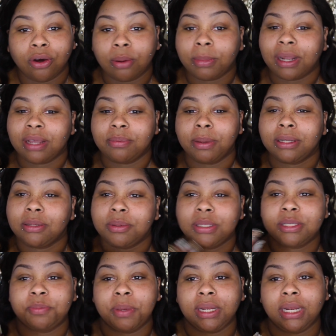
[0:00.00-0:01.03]
know, I'm not about to be
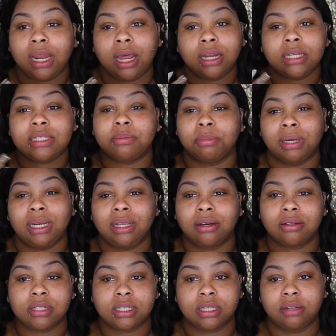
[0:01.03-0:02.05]
spending all this money
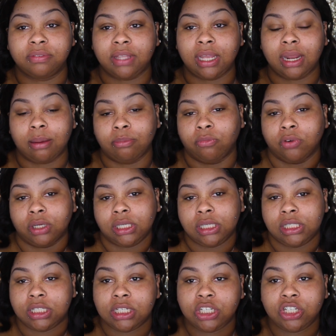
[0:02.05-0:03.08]
on stuff that I'm
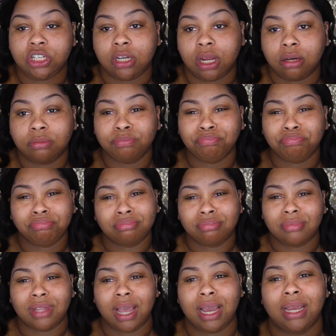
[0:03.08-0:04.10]
really just, you know,
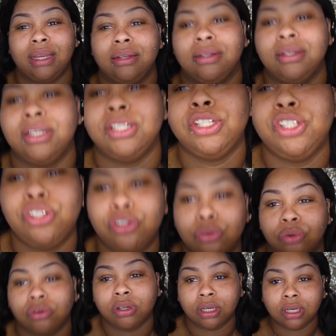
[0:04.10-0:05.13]
not
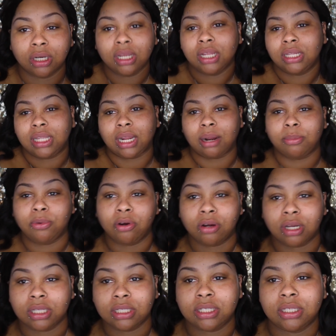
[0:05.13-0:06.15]
sure that I'm
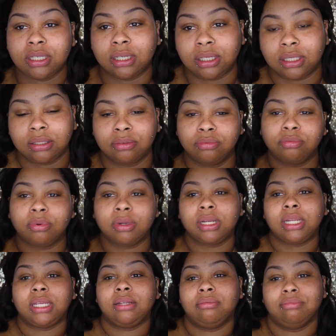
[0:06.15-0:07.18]
going to
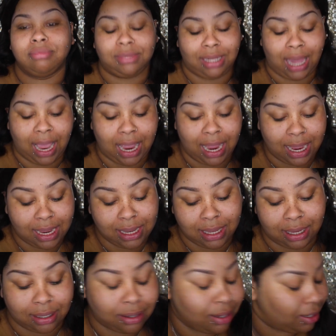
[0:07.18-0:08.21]
really like,
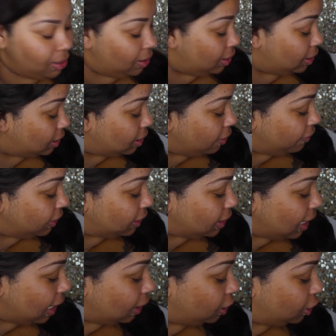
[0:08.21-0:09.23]
and this stuff is
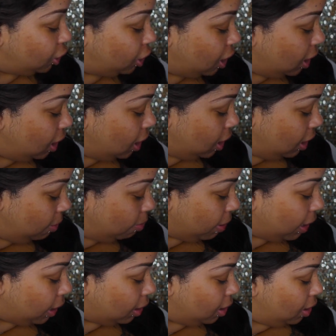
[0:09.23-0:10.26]
not cheap,
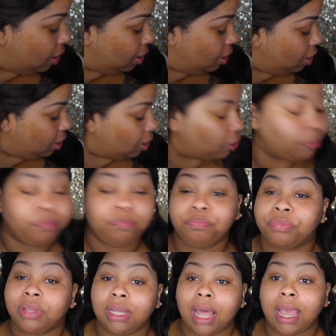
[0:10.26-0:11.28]
and you know,
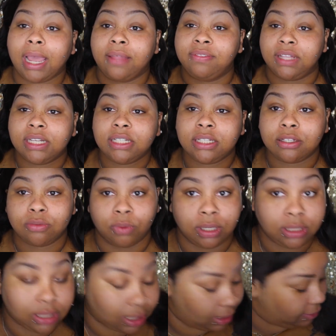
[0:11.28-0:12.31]
like this is
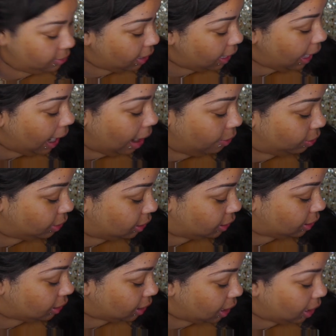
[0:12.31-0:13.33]
one thing that I would
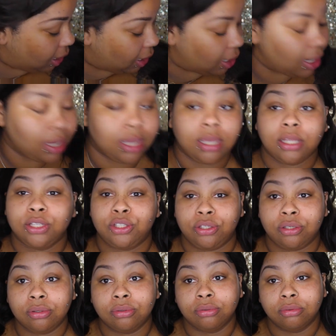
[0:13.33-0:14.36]
say
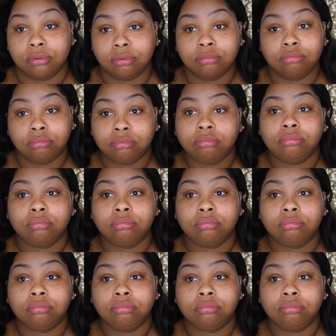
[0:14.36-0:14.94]
to